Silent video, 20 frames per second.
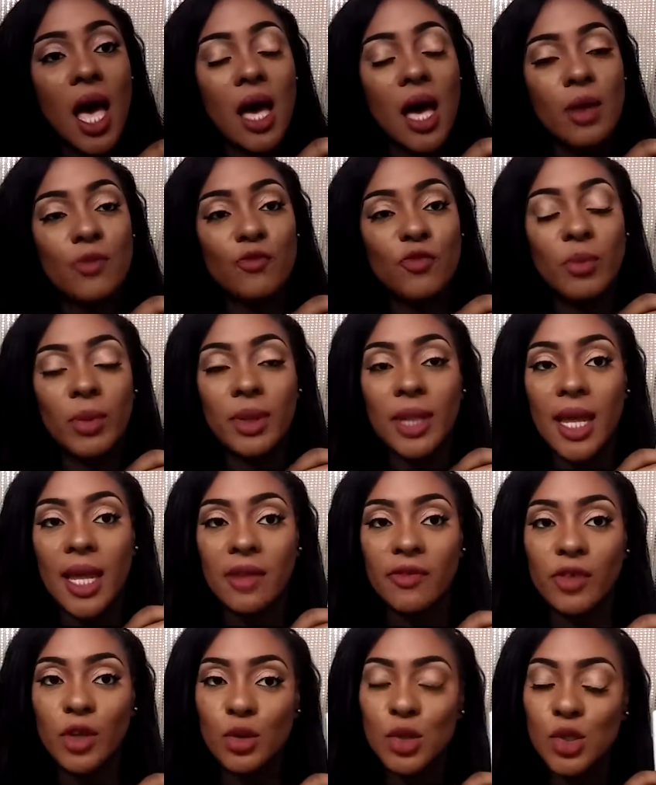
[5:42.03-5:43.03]
from a lot
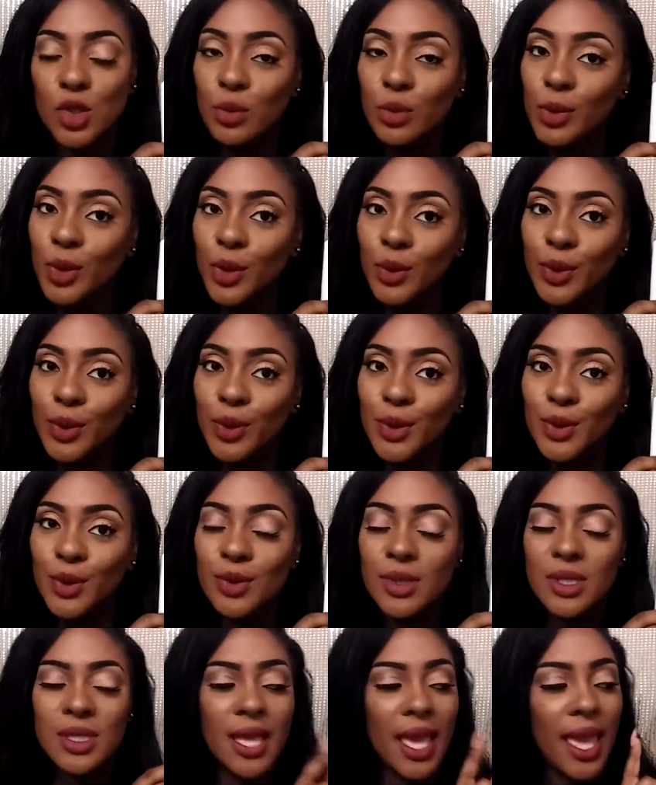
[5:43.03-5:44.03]
of YouTube
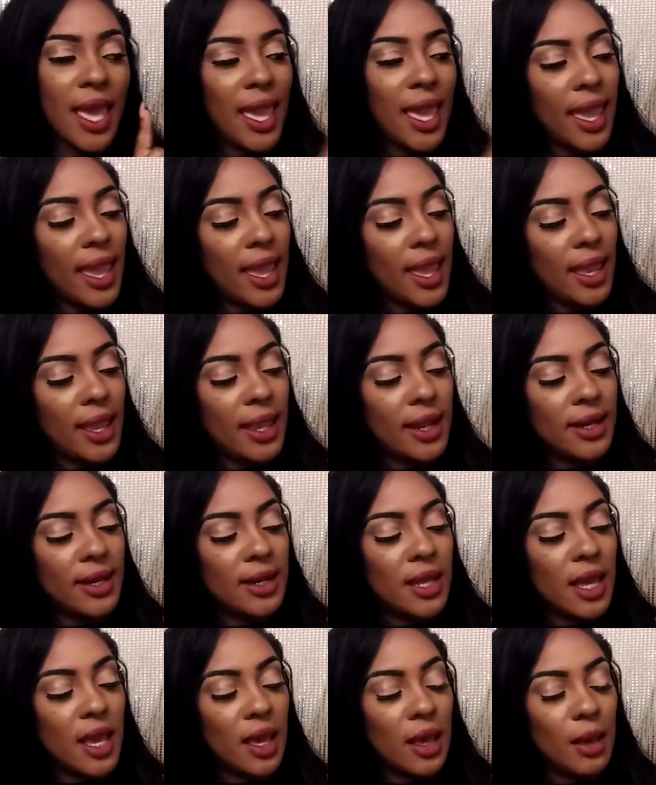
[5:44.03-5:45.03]
gurus
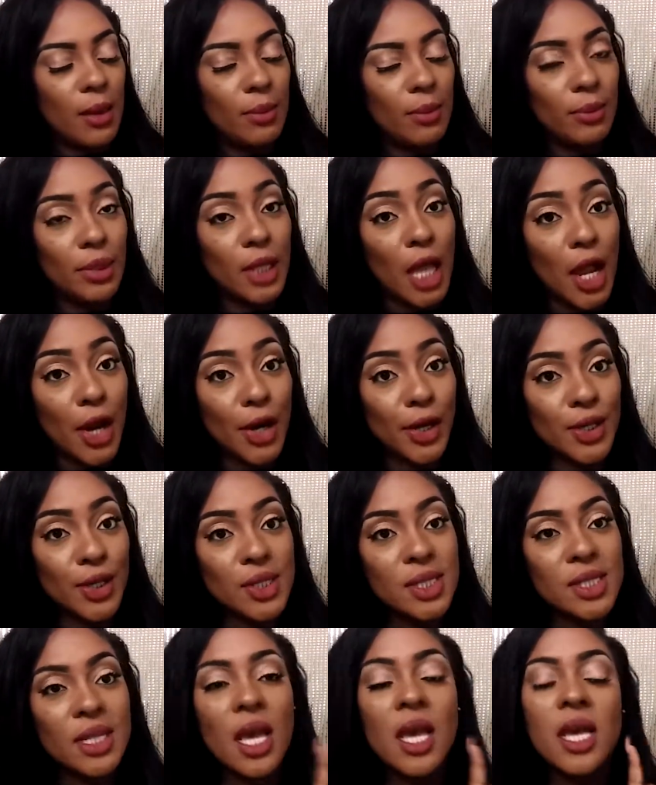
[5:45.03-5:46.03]
and
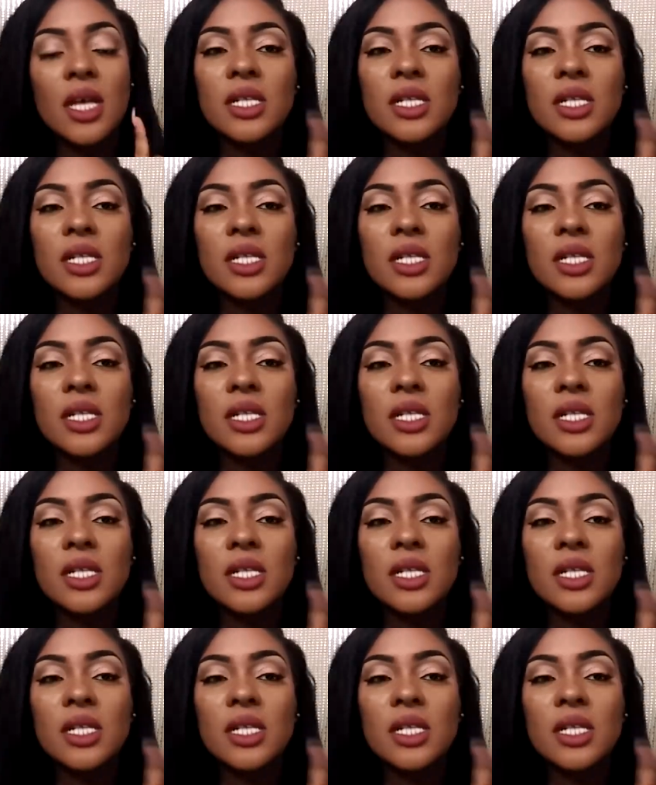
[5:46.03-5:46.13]
bloggers.